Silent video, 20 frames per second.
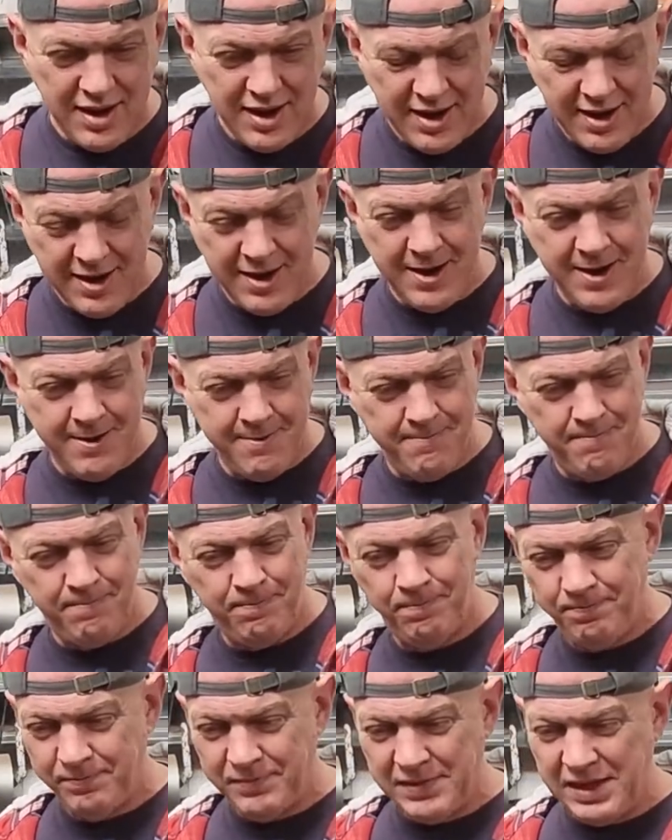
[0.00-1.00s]

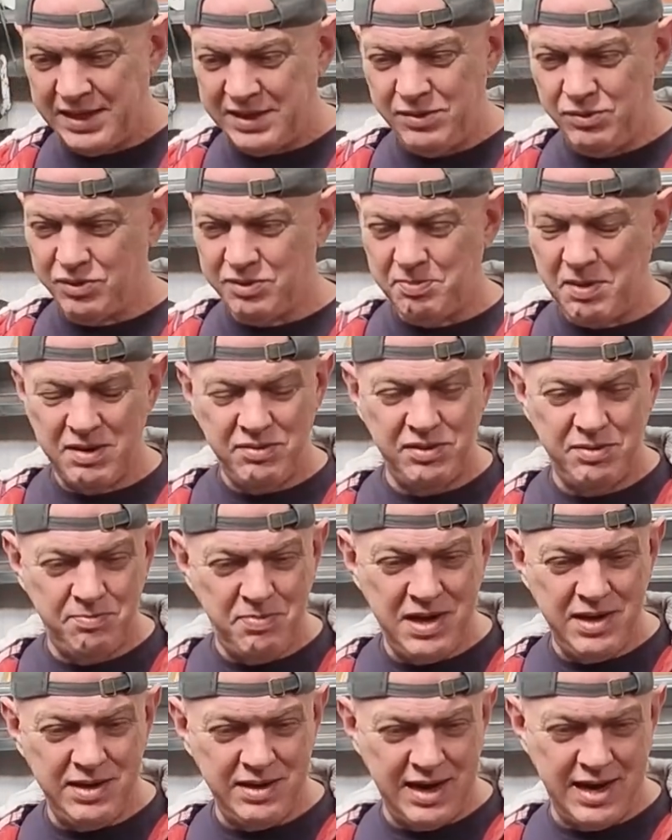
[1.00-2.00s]
It's not supposed to
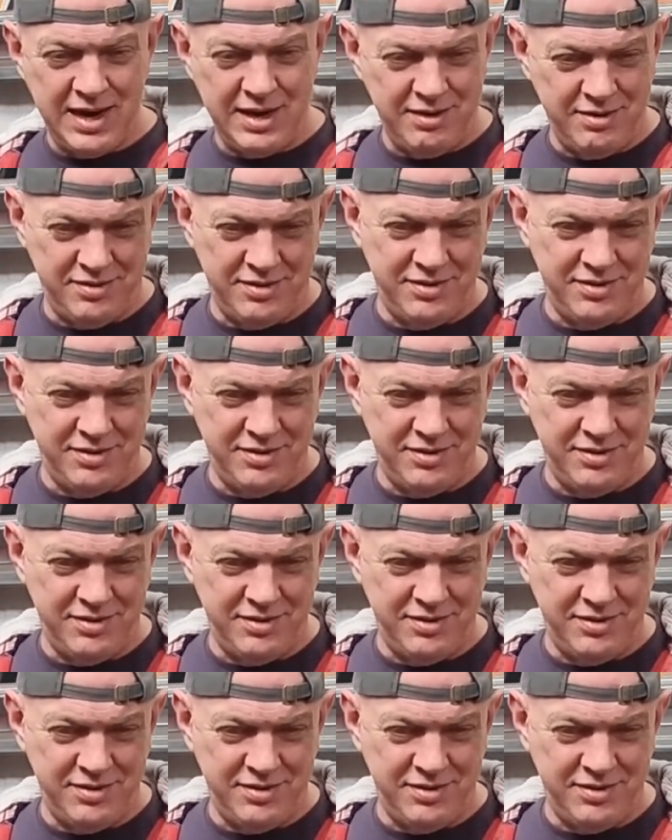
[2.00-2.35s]
be there.